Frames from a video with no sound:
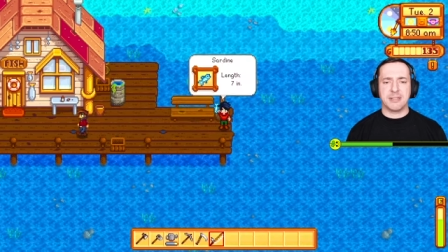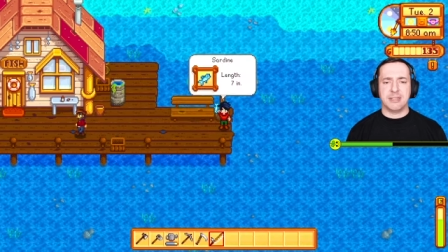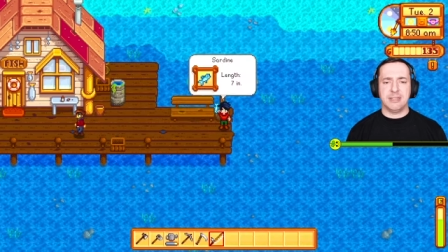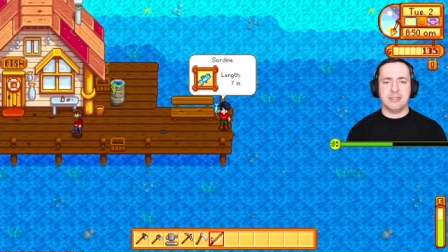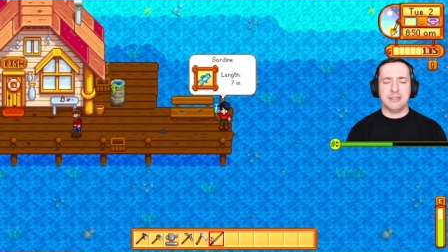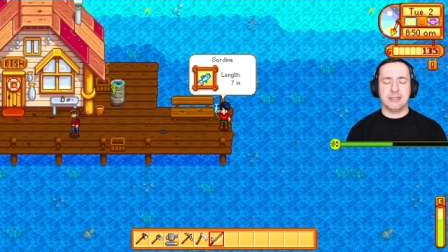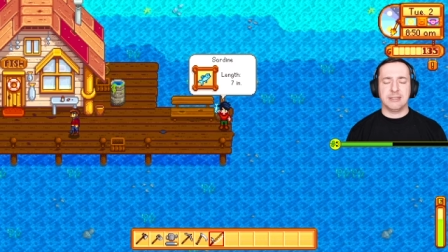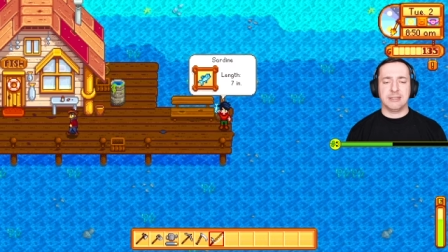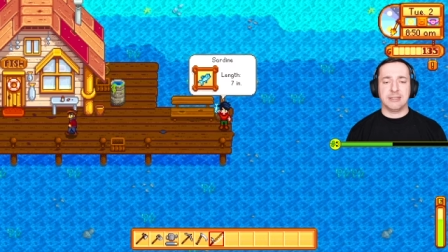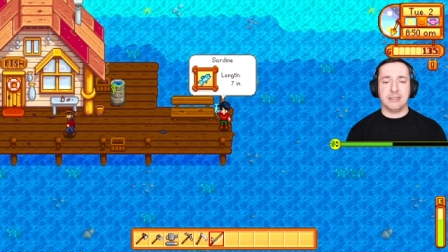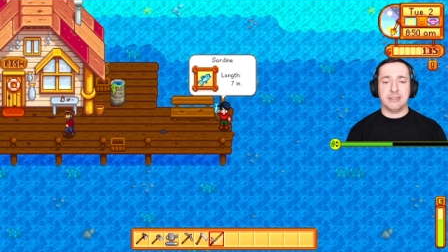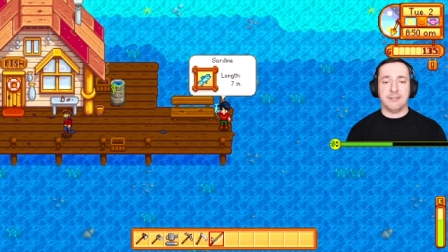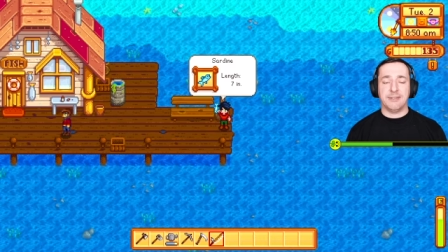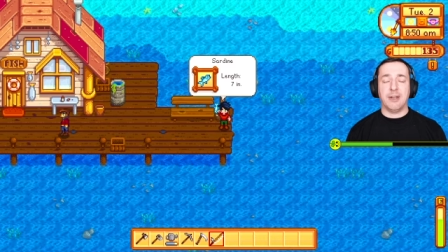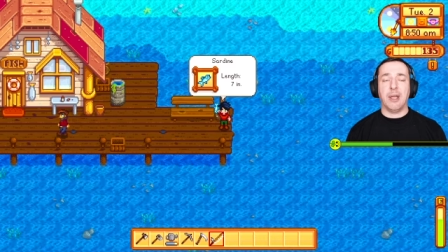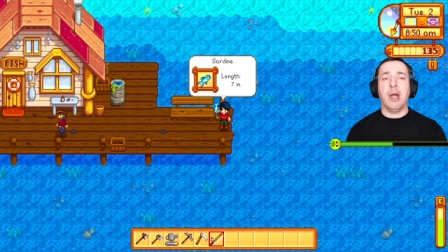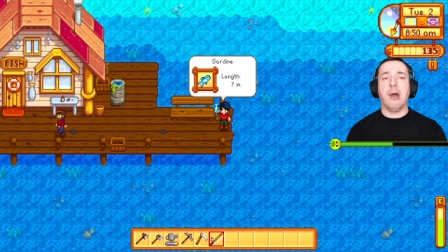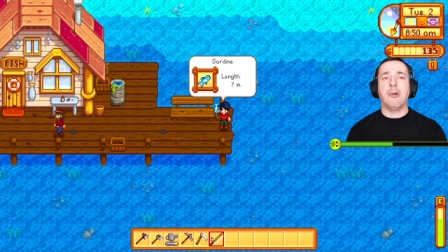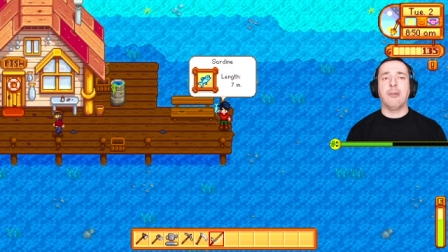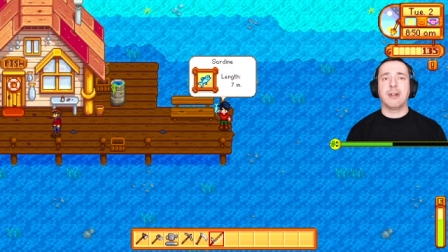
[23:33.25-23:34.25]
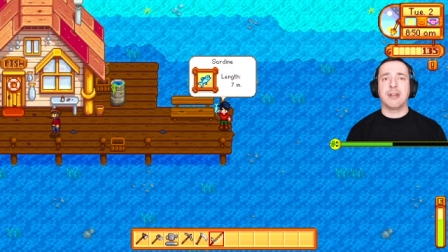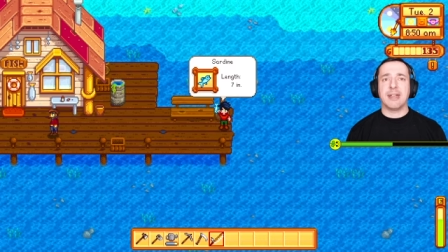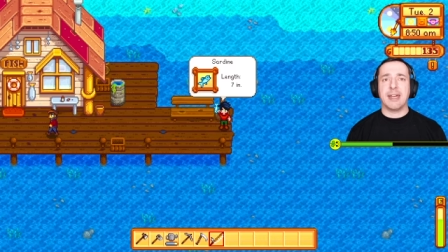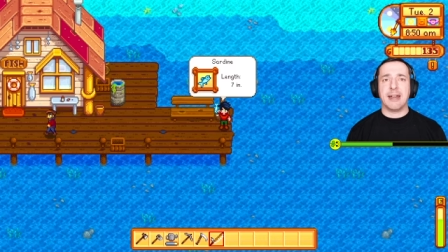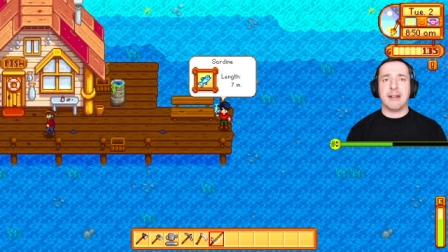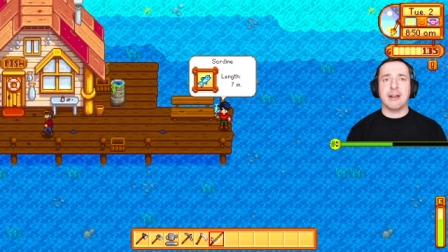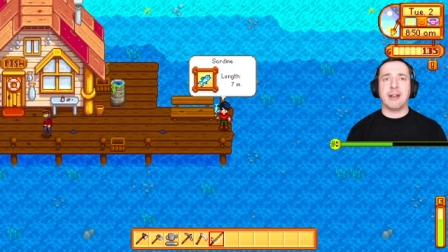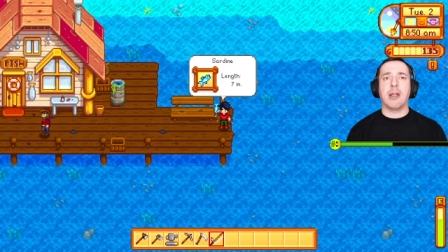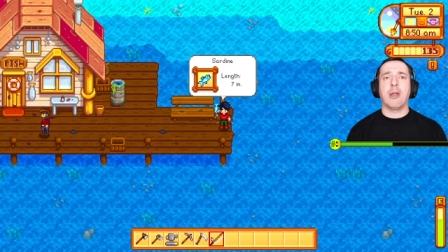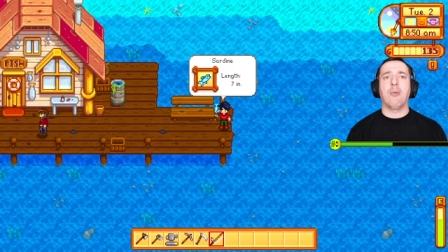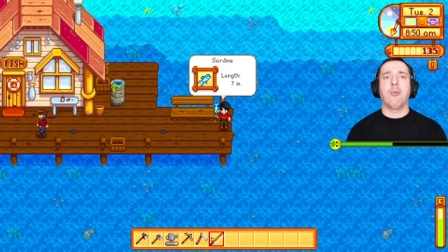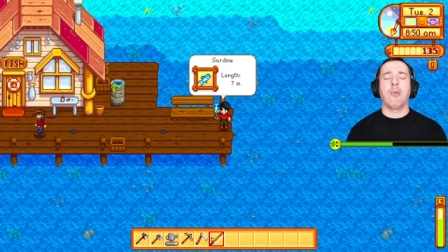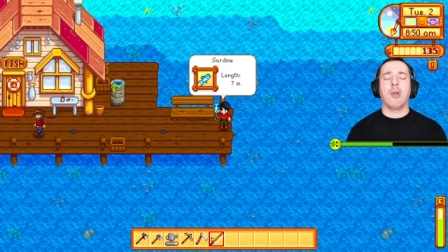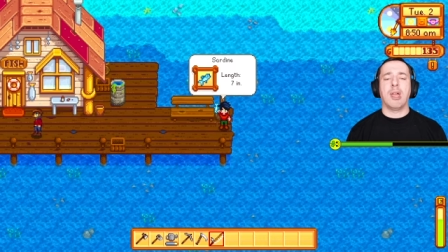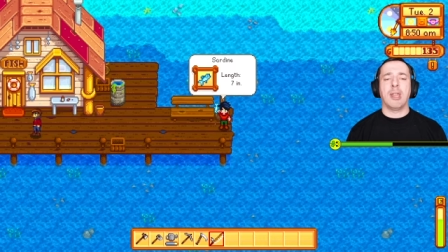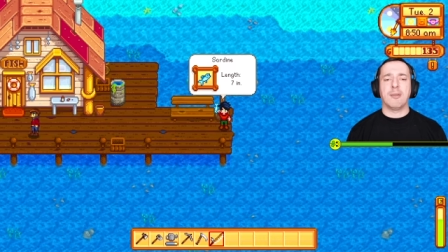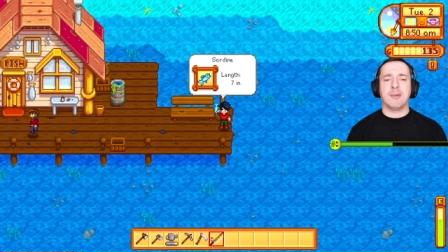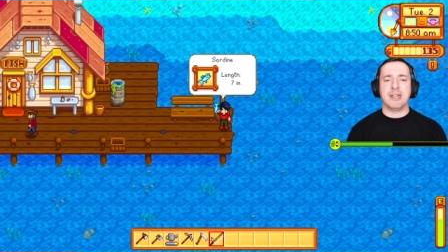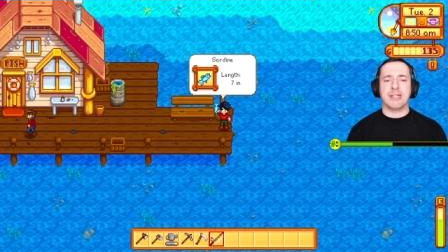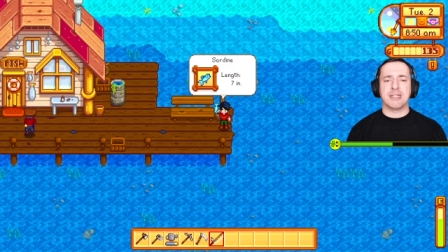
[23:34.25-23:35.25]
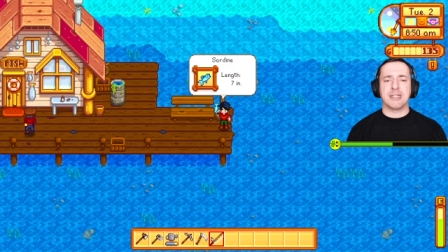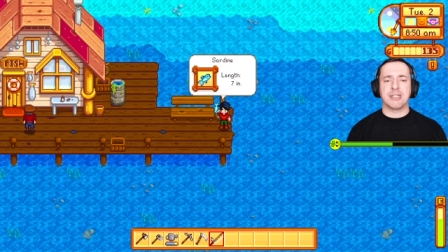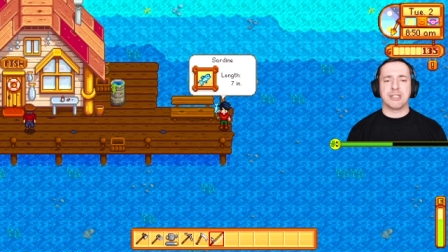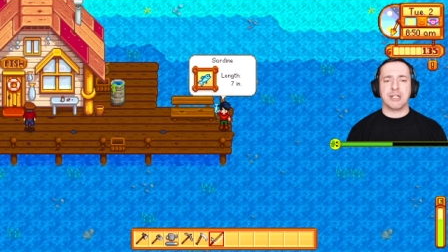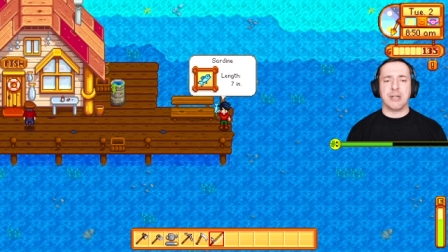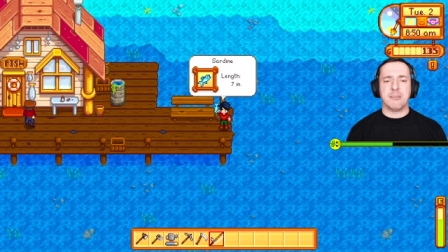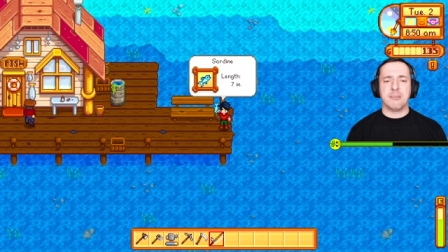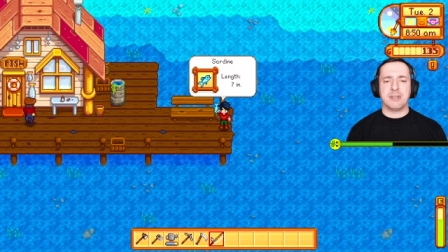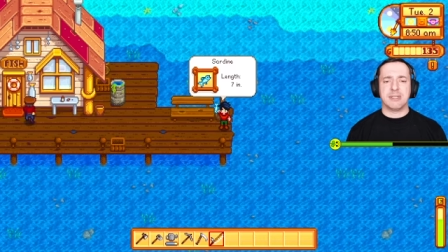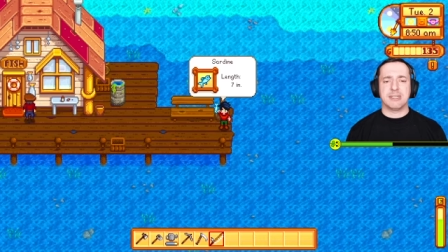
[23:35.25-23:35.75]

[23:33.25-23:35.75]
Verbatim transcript: If you hold it down and go right the way to the top,